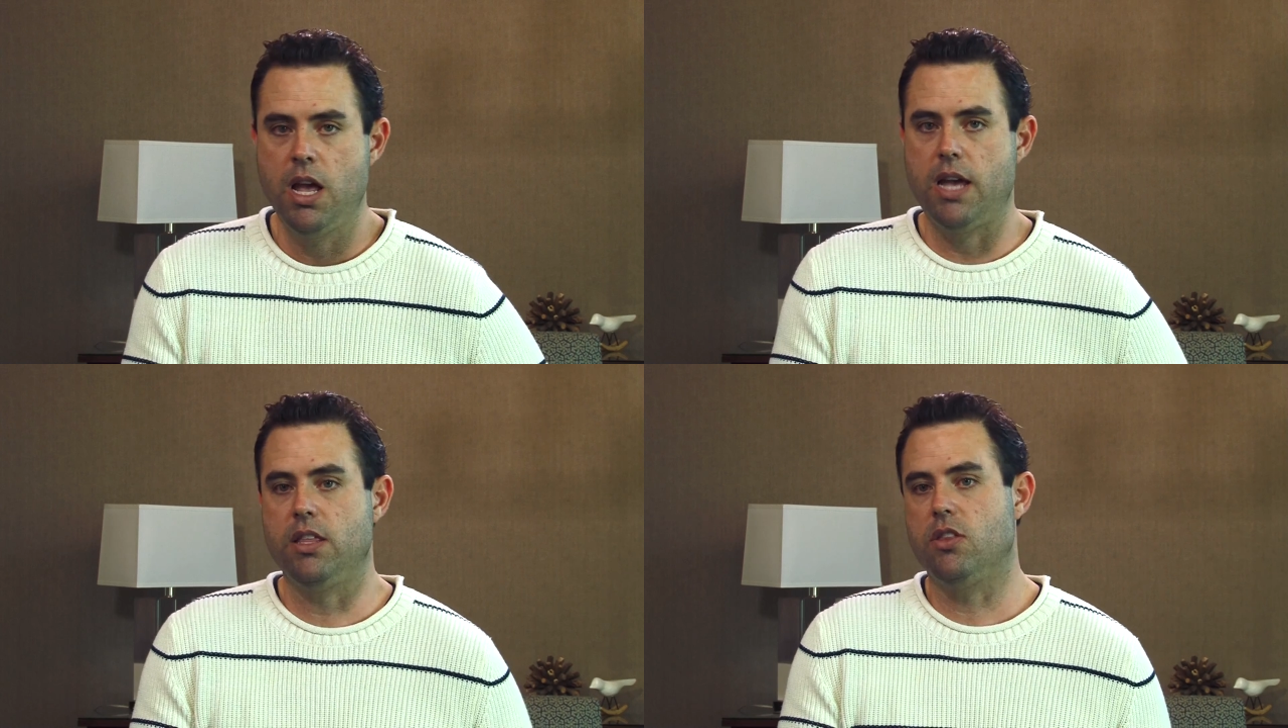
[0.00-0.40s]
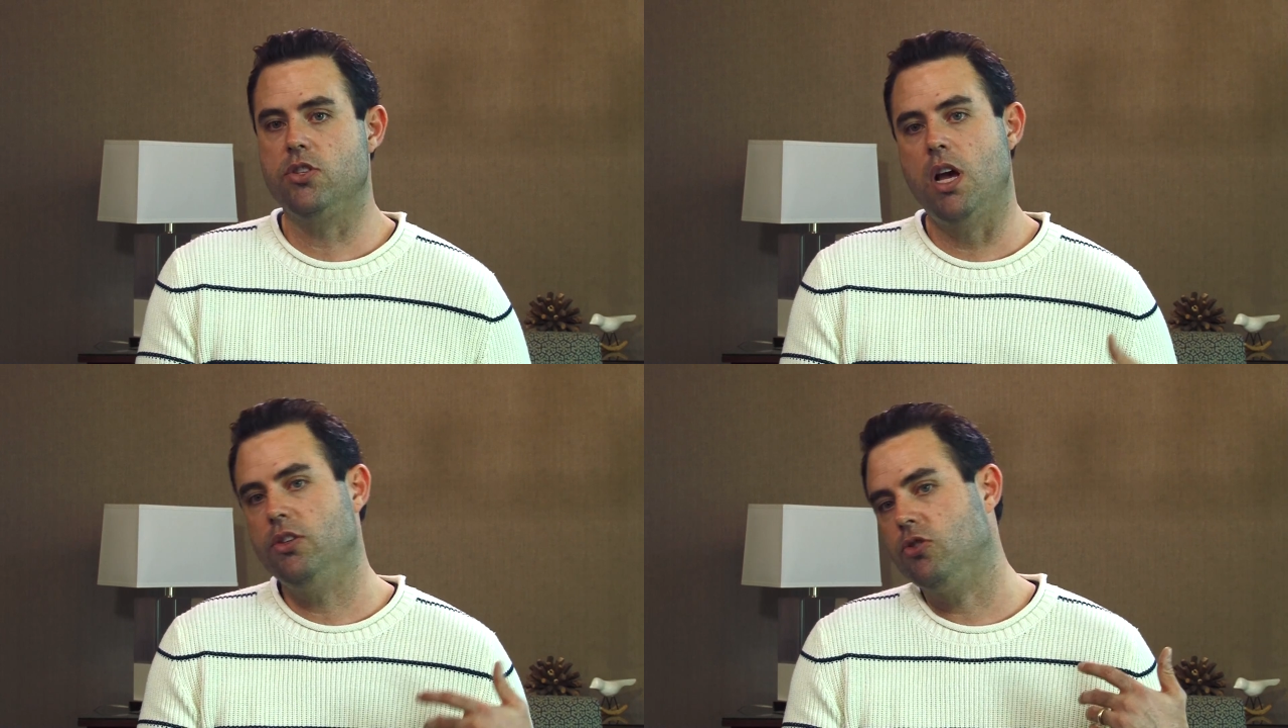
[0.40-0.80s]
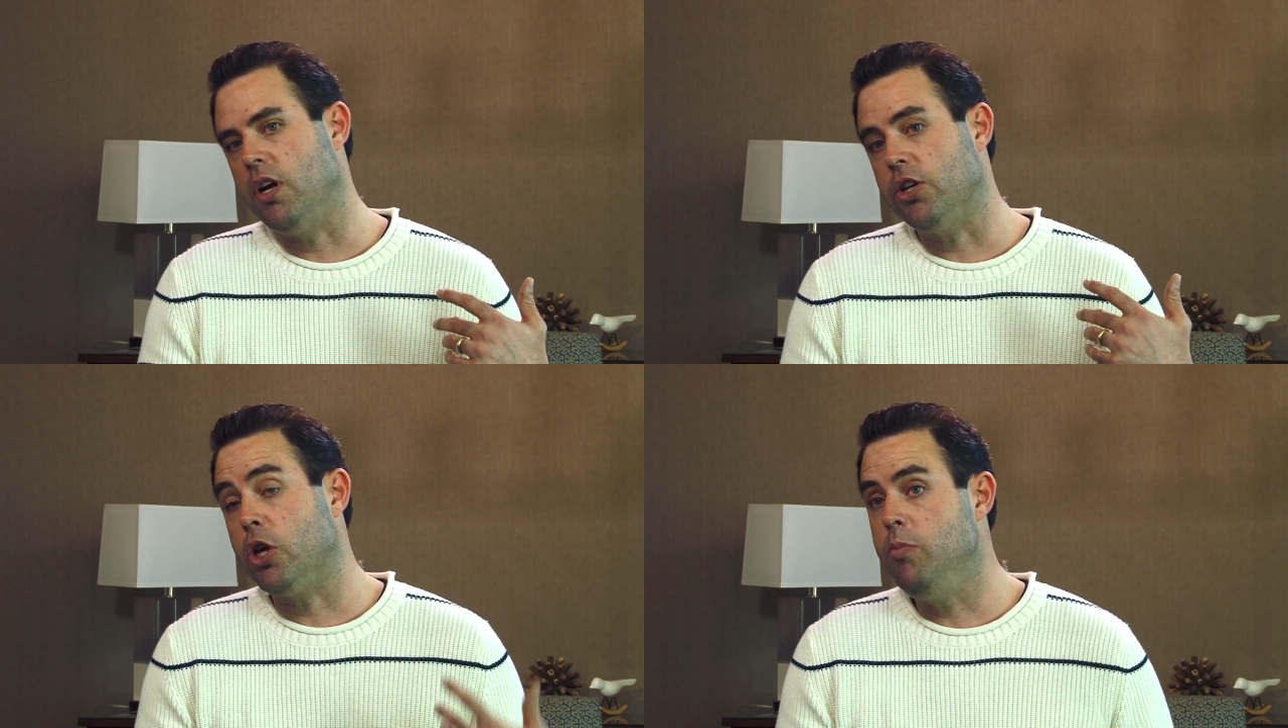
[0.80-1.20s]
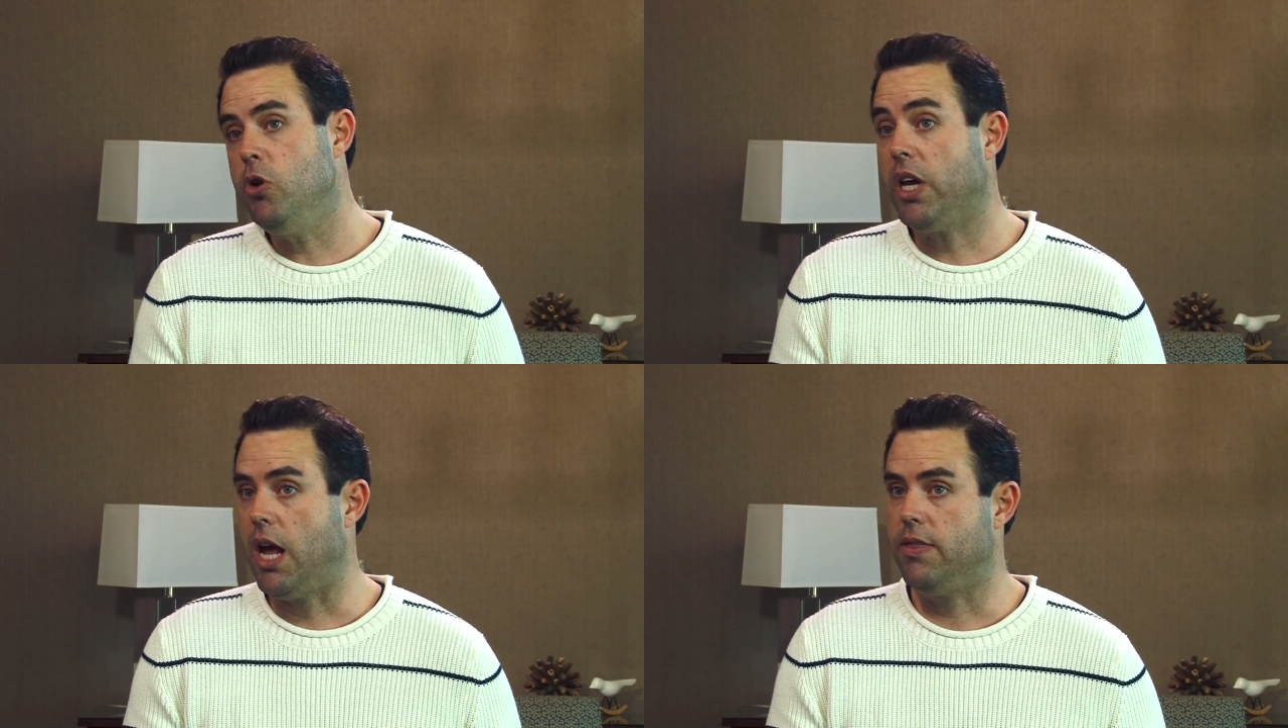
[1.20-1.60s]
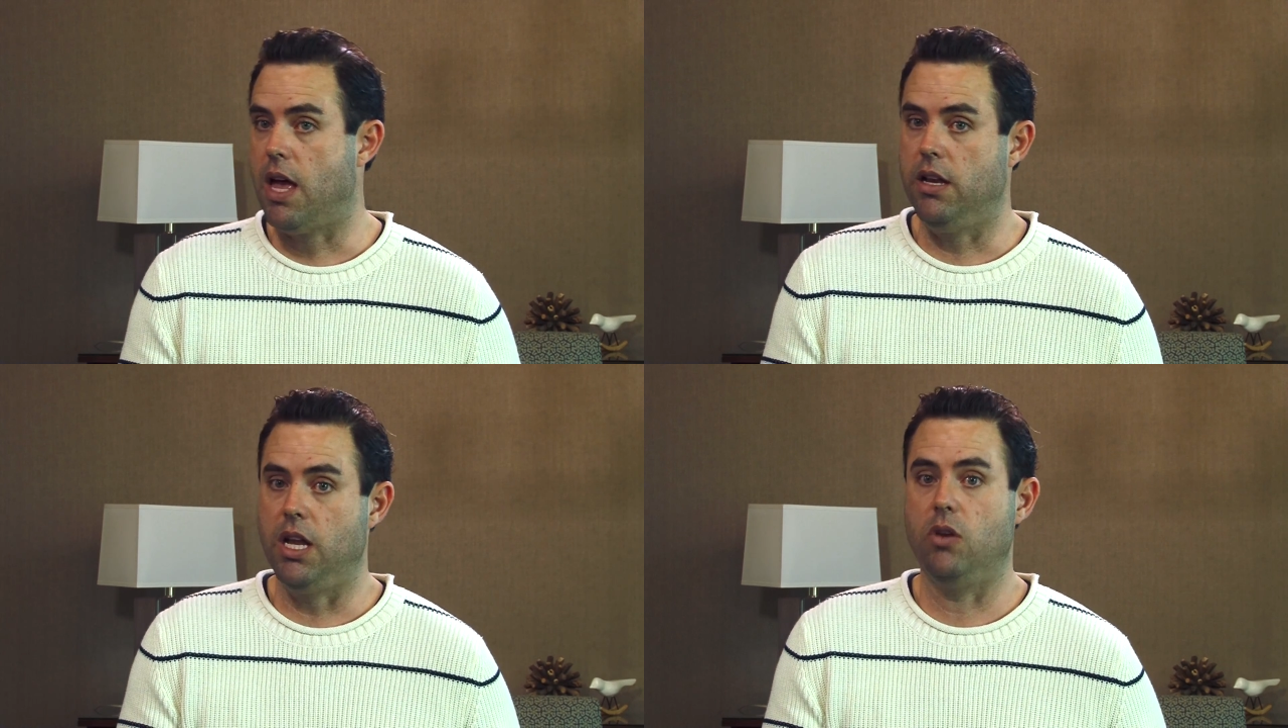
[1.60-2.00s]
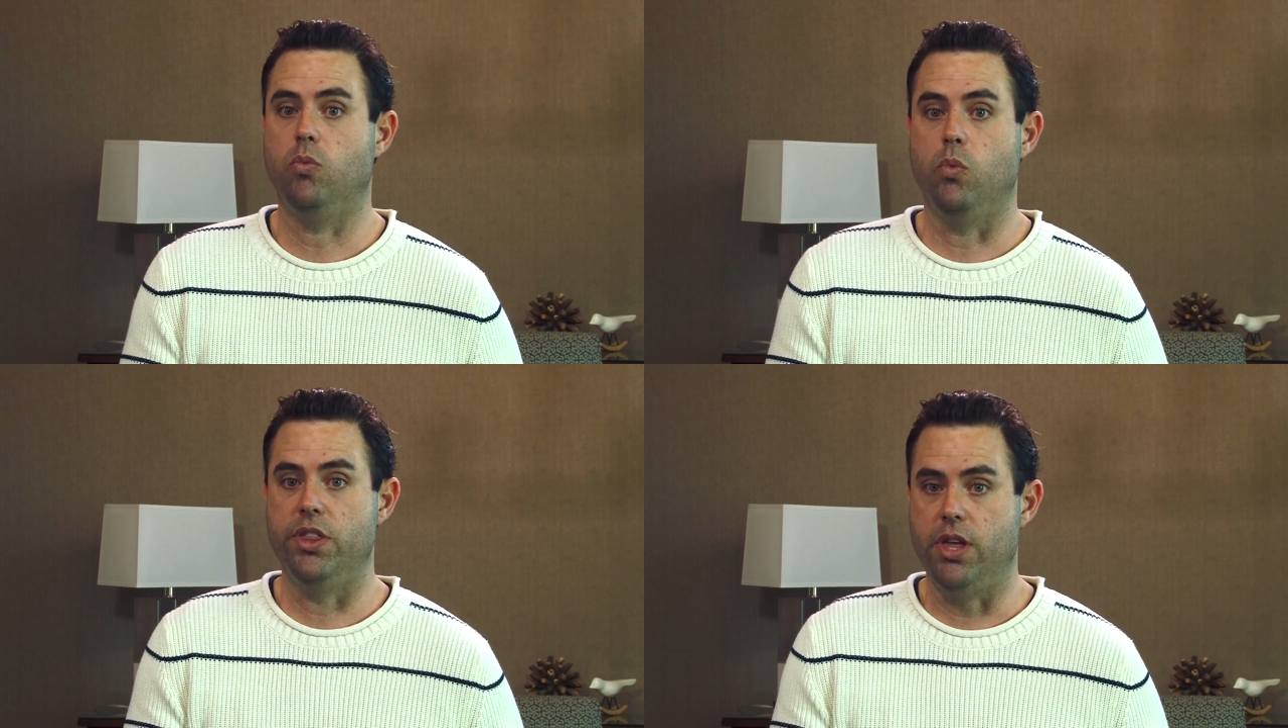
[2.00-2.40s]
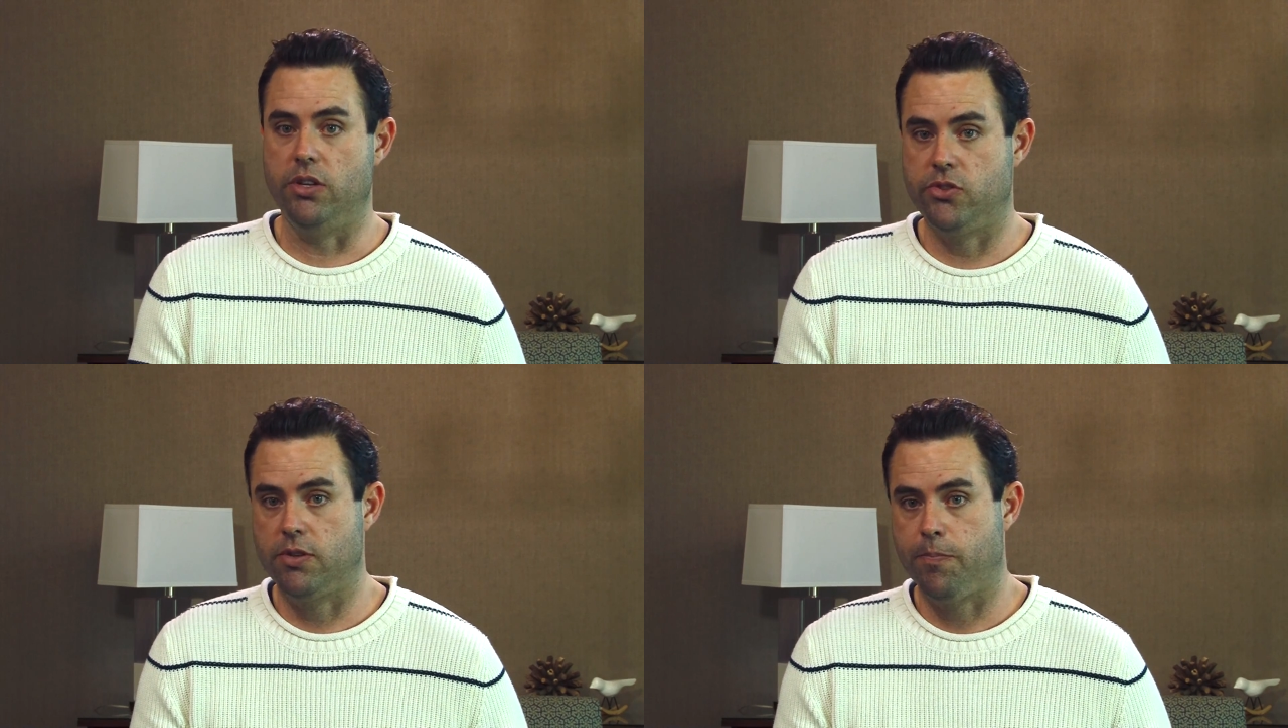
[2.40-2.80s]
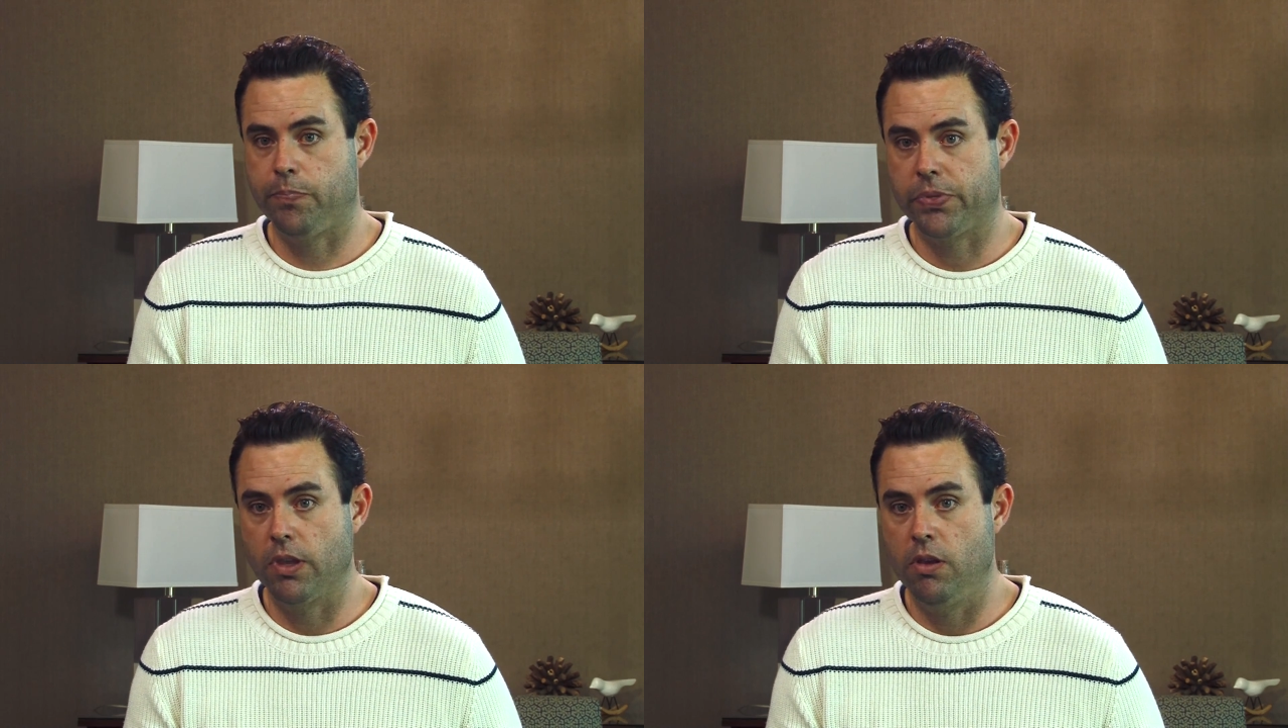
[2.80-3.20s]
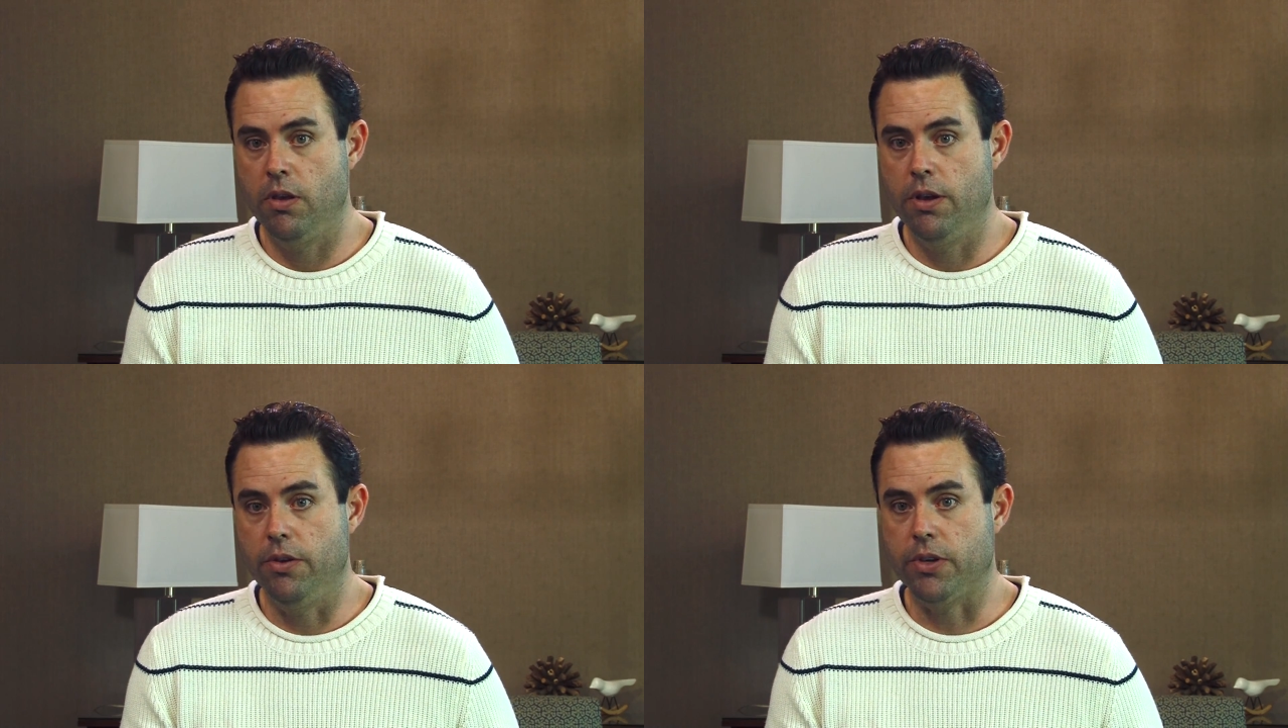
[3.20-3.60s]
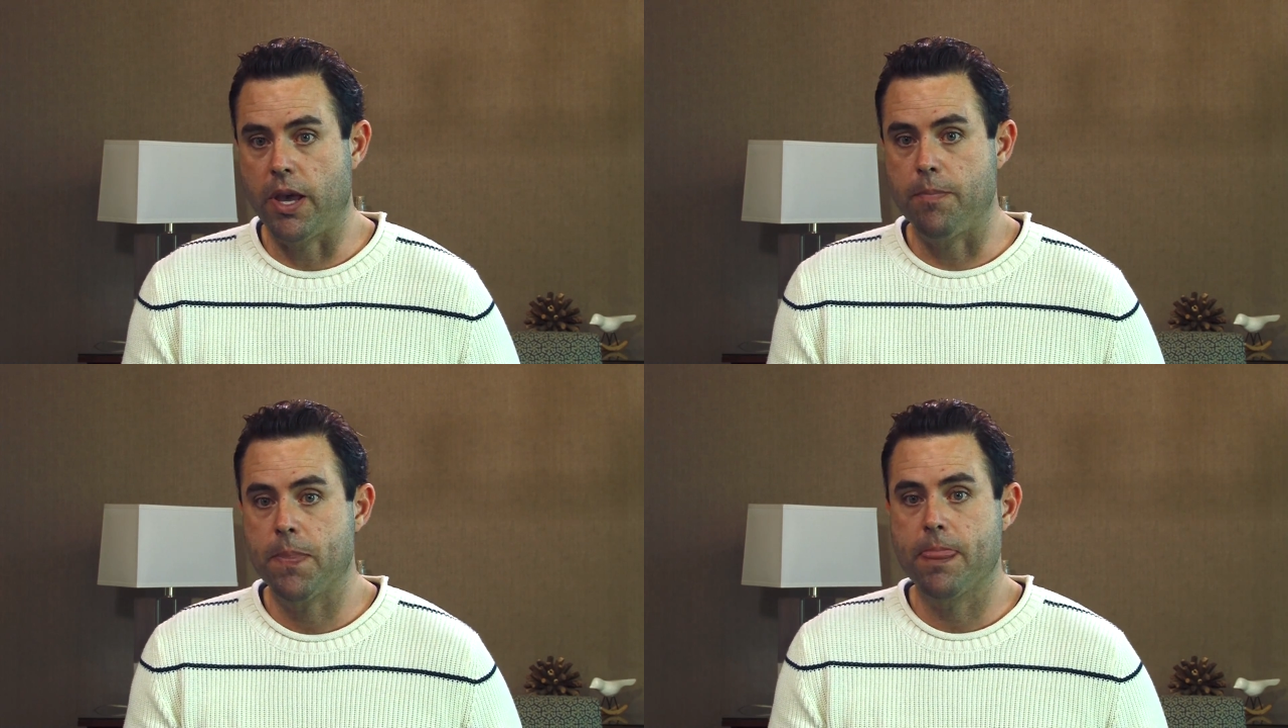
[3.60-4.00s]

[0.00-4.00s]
and that the child is trying to communicate that need with us. Okay?